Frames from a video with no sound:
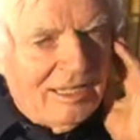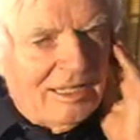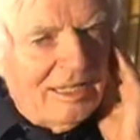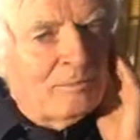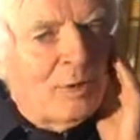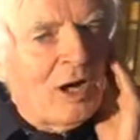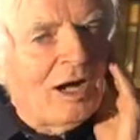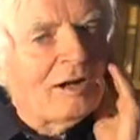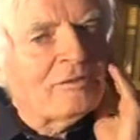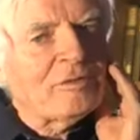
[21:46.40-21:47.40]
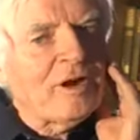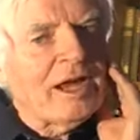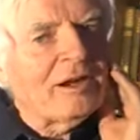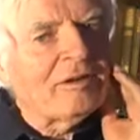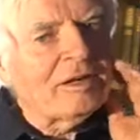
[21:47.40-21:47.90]
in part
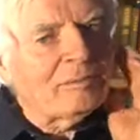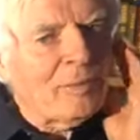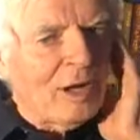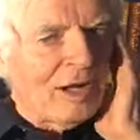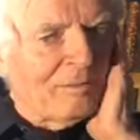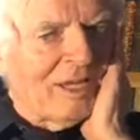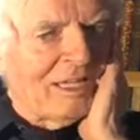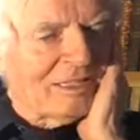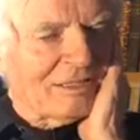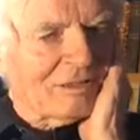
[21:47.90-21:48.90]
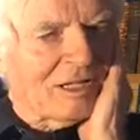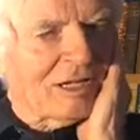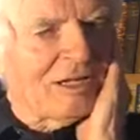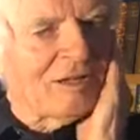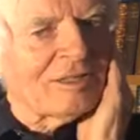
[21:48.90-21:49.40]
Freya and in part me, so it's not
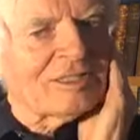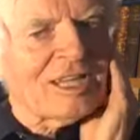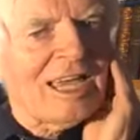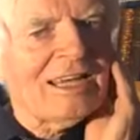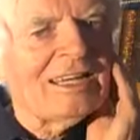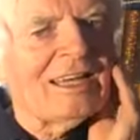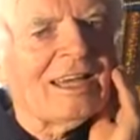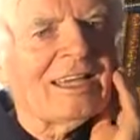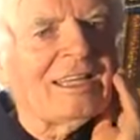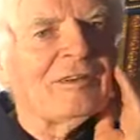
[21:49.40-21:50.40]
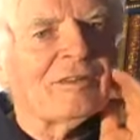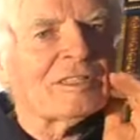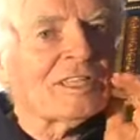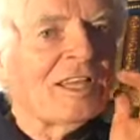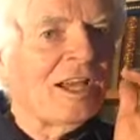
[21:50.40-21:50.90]
going to look exactly like either of
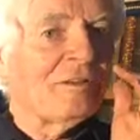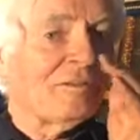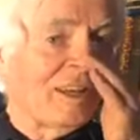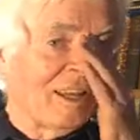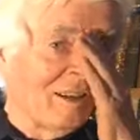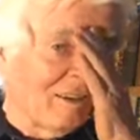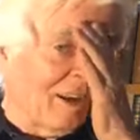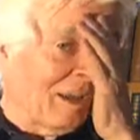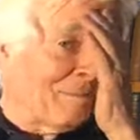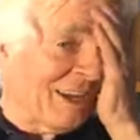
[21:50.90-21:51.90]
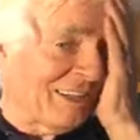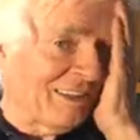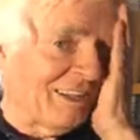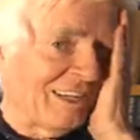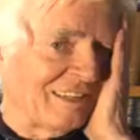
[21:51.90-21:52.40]
us. Hopefully, it looked like better
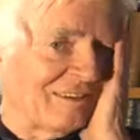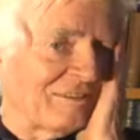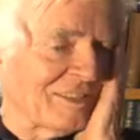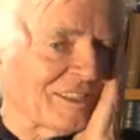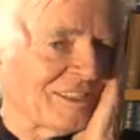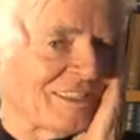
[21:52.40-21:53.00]
than either of us.